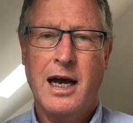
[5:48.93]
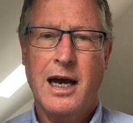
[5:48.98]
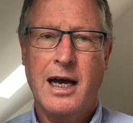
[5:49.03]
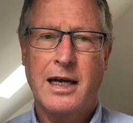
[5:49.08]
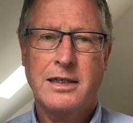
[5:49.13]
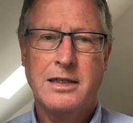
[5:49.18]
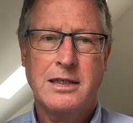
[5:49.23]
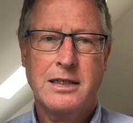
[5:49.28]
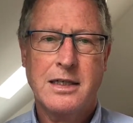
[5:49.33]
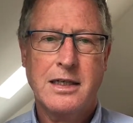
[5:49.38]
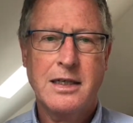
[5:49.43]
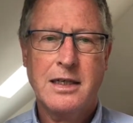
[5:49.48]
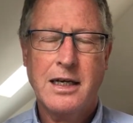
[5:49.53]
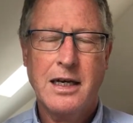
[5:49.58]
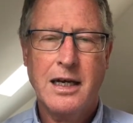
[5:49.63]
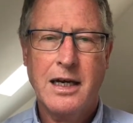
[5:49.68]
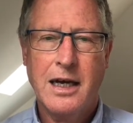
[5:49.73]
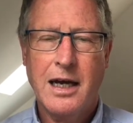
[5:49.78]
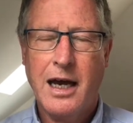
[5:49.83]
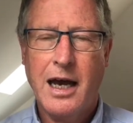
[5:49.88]
And
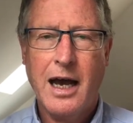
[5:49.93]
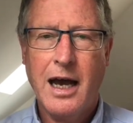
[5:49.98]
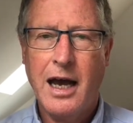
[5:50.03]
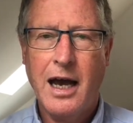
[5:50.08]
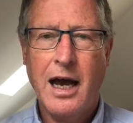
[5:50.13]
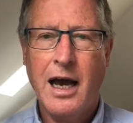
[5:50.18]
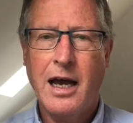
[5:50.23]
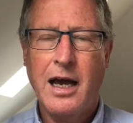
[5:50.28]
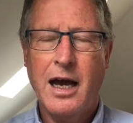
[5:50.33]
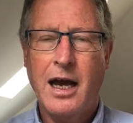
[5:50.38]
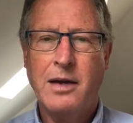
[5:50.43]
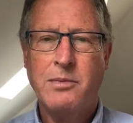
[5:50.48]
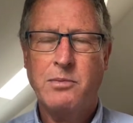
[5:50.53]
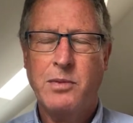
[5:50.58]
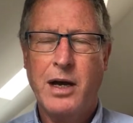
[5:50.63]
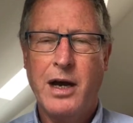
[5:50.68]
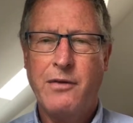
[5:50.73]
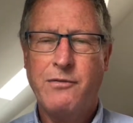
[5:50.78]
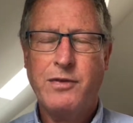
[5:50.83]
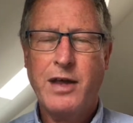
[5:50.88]

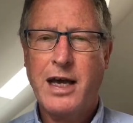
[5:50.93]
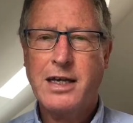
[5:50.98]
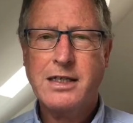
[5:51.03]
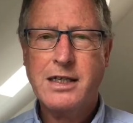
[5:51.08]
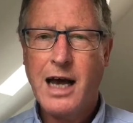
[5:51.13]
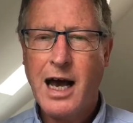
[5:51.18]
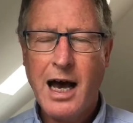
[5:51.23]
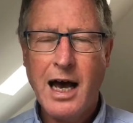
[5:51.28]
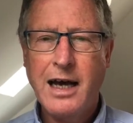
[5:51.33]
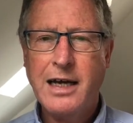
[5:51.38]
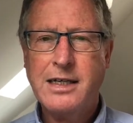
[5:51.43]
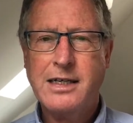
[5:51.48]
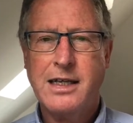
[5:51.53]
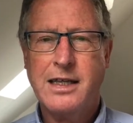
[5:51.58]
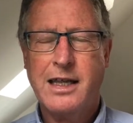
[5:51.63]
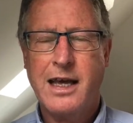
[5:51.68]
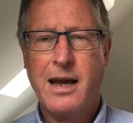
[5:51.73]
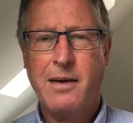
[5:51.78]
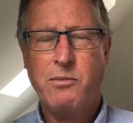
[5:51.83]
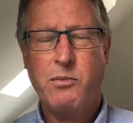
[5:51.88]
if they're tied
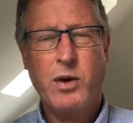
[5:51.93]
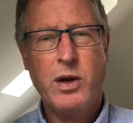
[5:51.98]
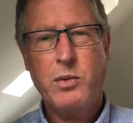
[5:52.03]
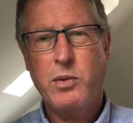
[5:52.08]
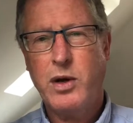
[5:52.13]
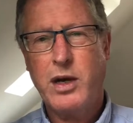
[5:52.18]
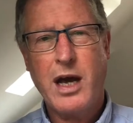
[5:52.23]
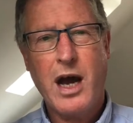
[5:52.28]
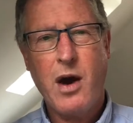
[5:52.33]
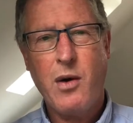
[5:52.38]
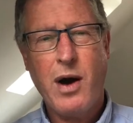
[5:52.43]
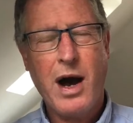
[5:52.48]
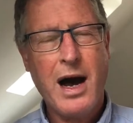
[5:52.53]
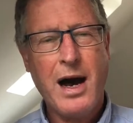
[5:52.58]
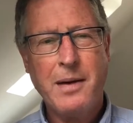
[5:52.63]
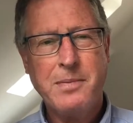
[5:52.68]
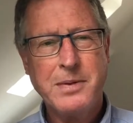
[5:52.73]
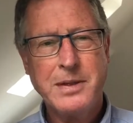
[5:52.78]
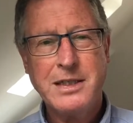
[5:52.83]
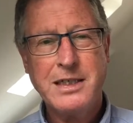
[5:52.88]
to them, we will go
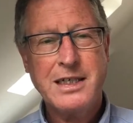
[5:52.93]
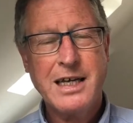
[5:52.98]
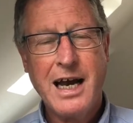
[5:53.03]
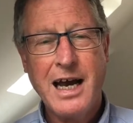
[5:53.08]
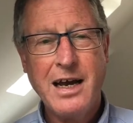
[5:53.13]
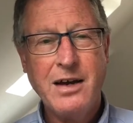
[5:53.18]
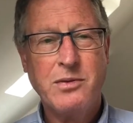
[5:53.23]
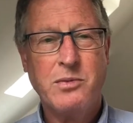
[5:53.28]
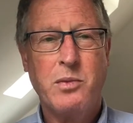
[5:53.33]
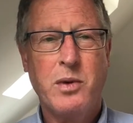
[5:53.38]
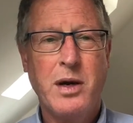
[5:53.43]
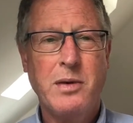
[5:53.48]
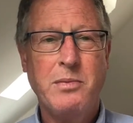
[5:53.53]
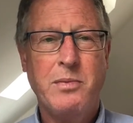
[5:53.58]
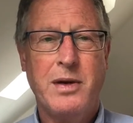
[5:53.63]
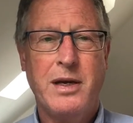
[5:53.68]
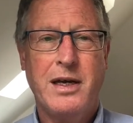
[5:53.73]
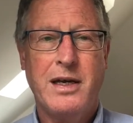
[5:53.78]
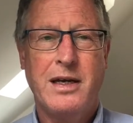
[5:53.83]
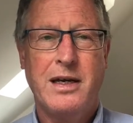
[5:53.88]
up and down,
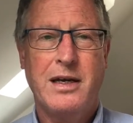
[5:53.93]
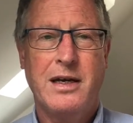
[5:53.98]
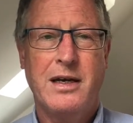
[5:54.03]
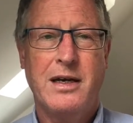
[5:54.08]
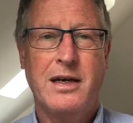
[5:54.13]
won't we?